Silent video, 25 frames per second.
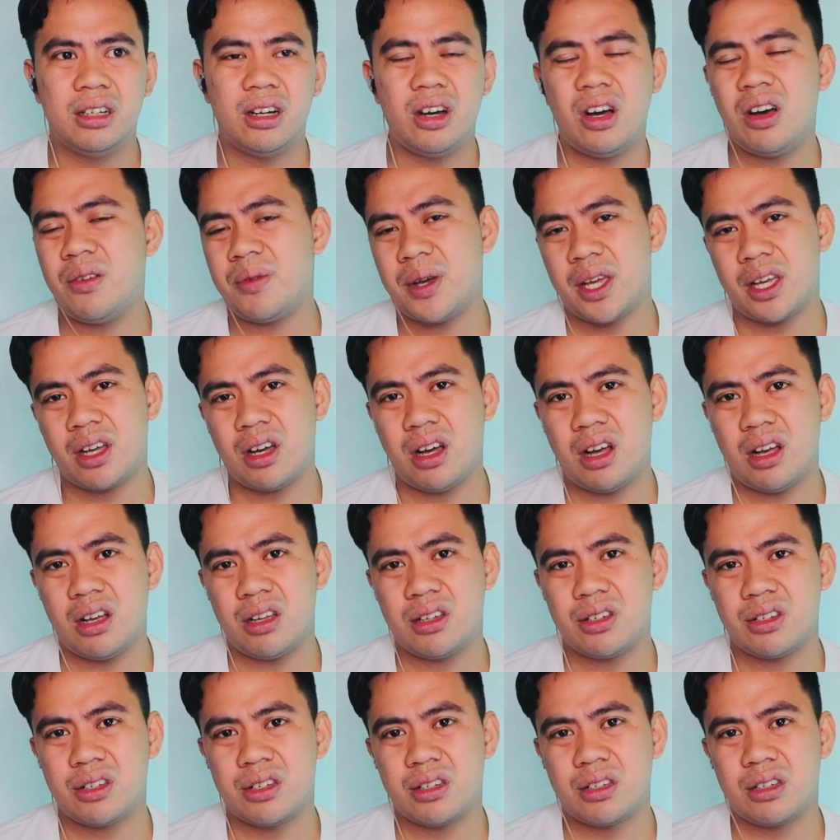Oh my
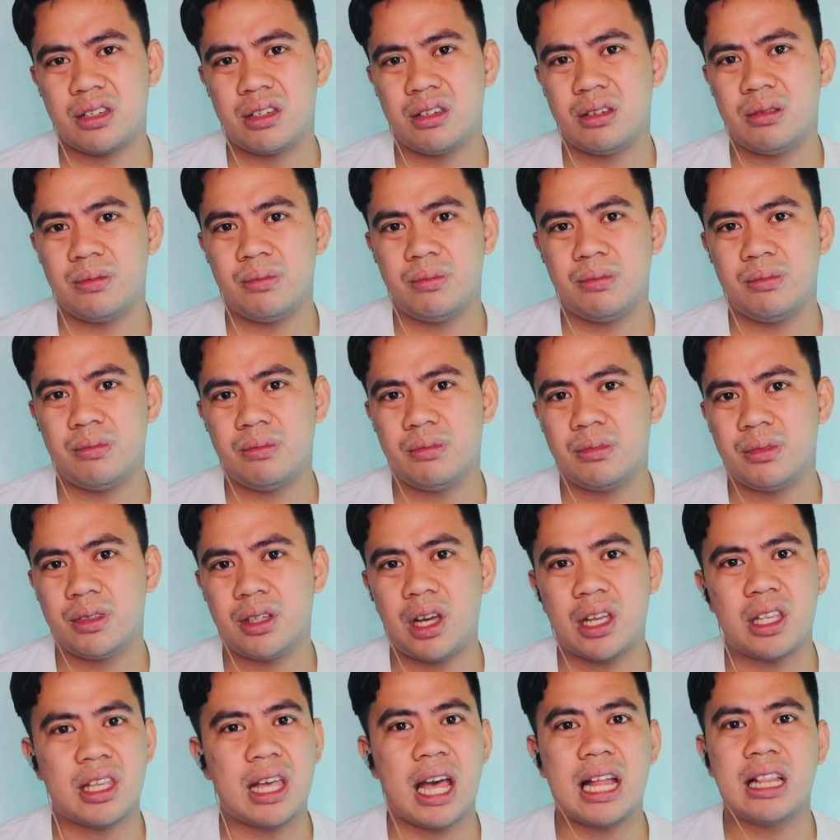gosh,
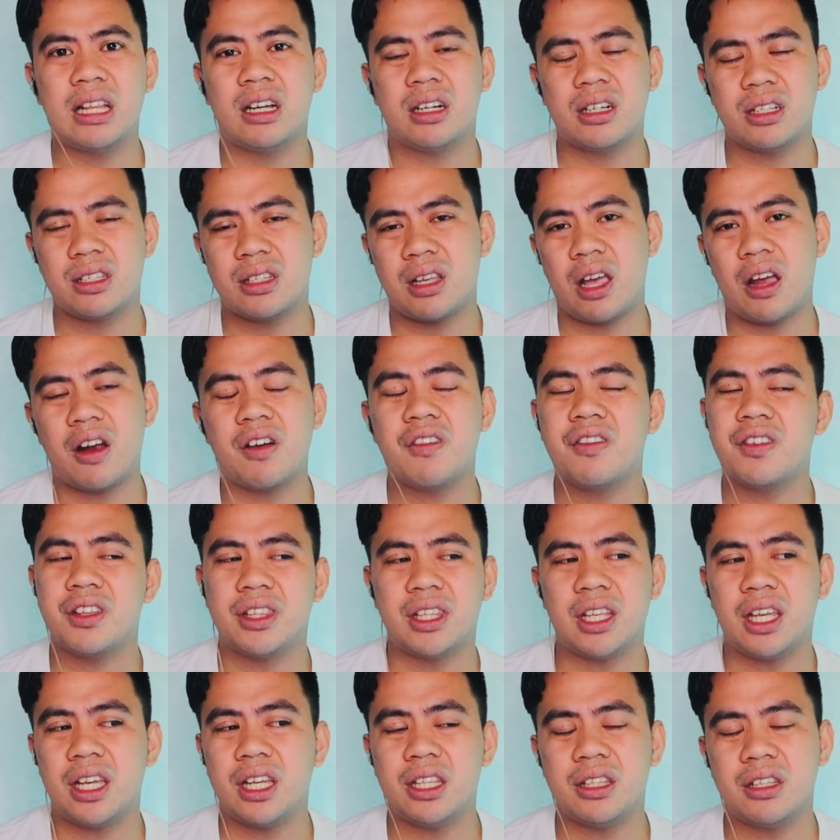Kanyala is
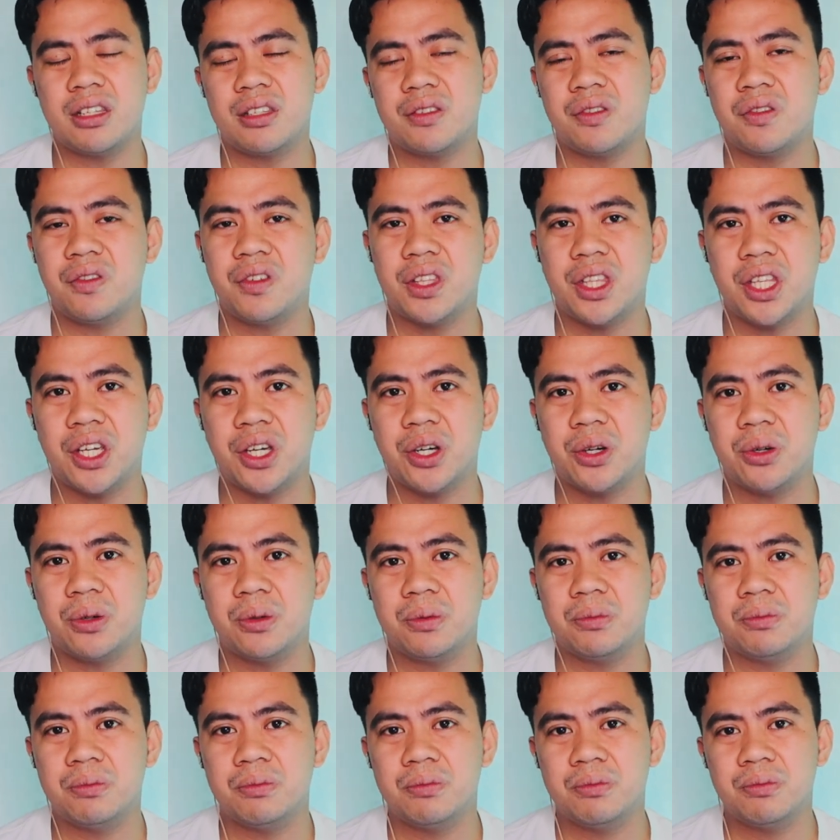everything in this
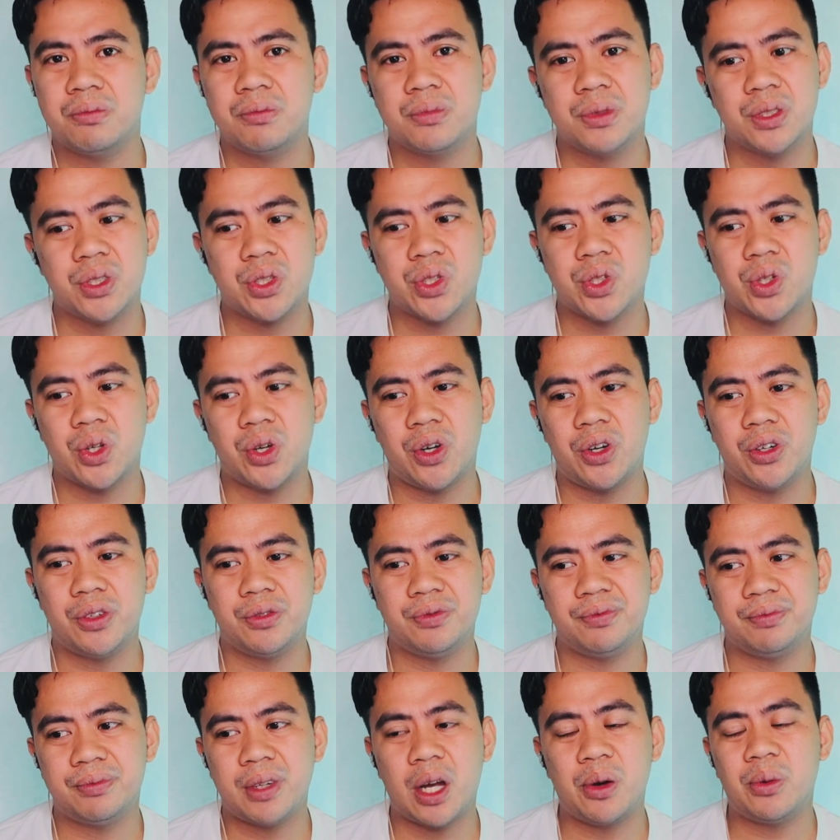video, so
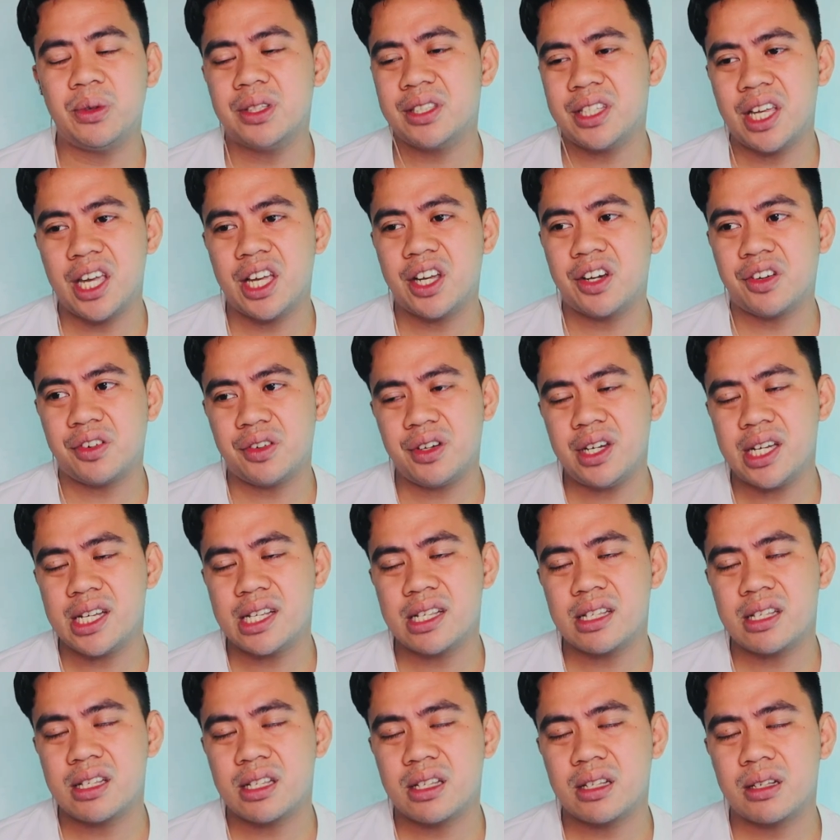I will take
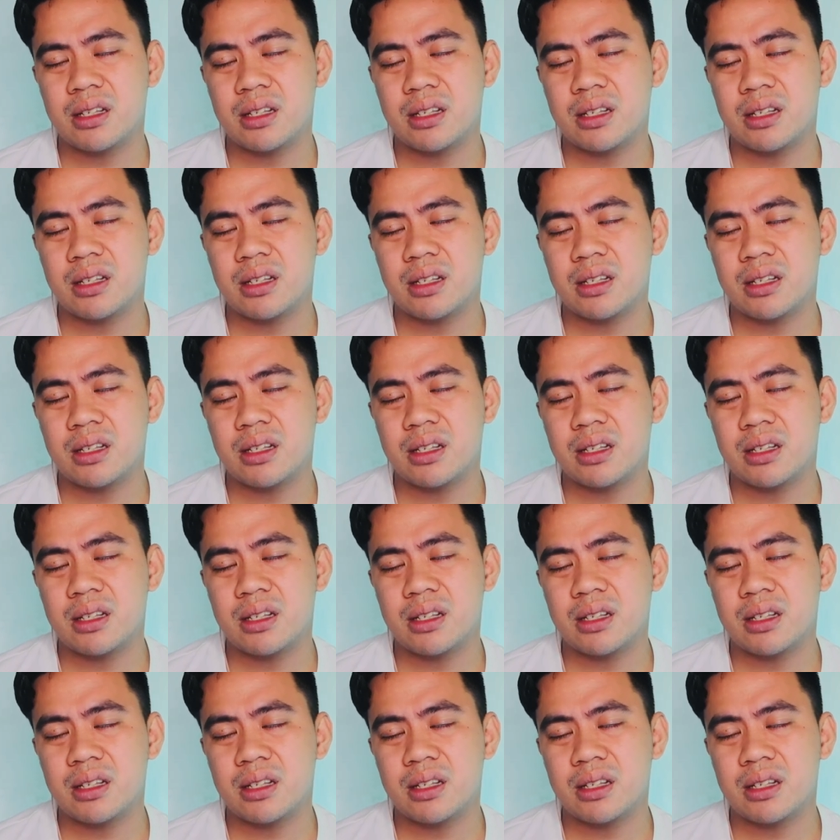Chris.